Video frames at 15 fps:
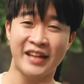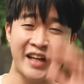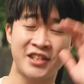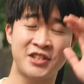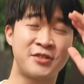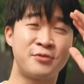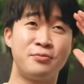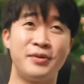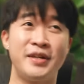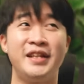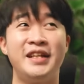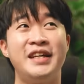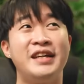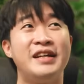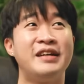that's
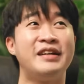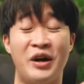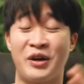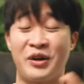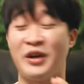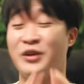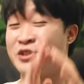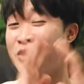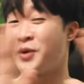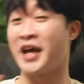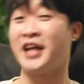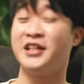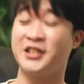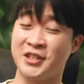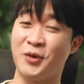really, it's
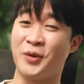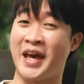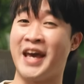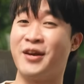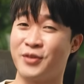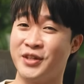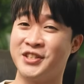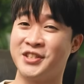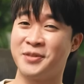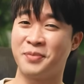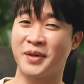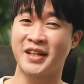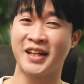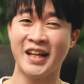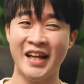an okay reason,
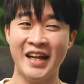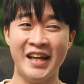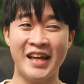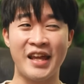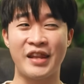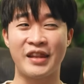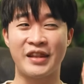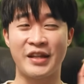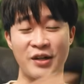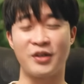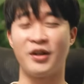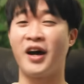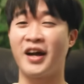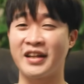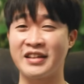but they're
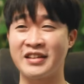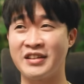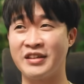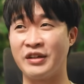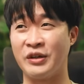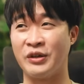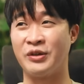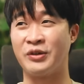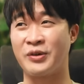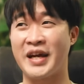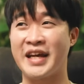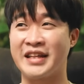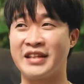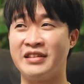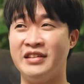not
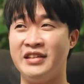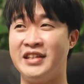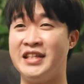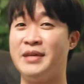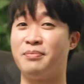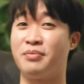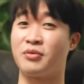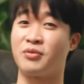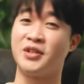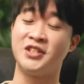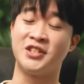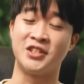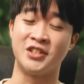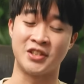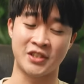great deep
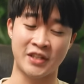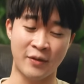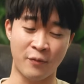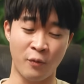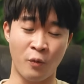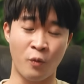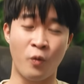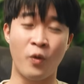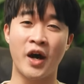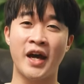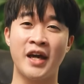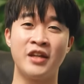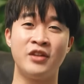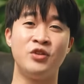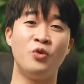reasons. Like,
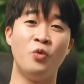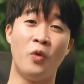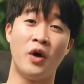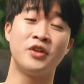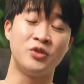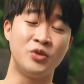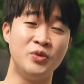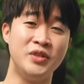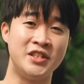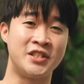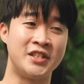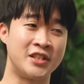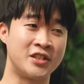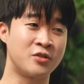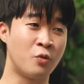why do you want to do
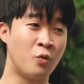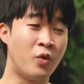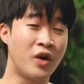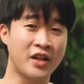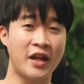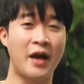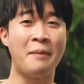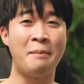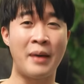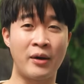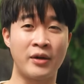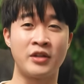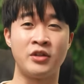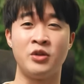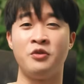these things? What
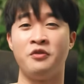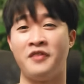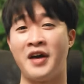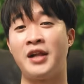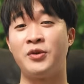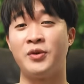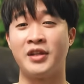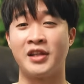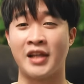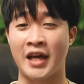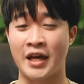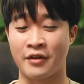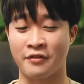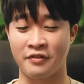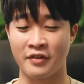about it do you value in
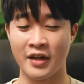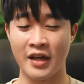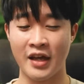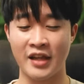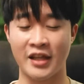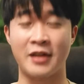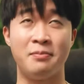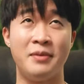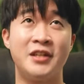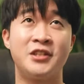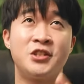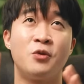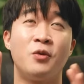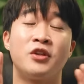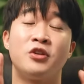life that
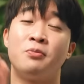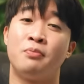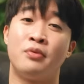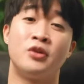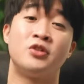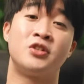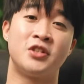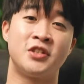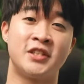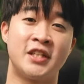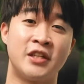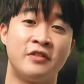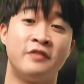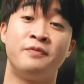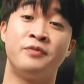makes you want to push
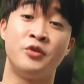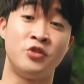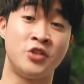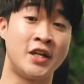yourself to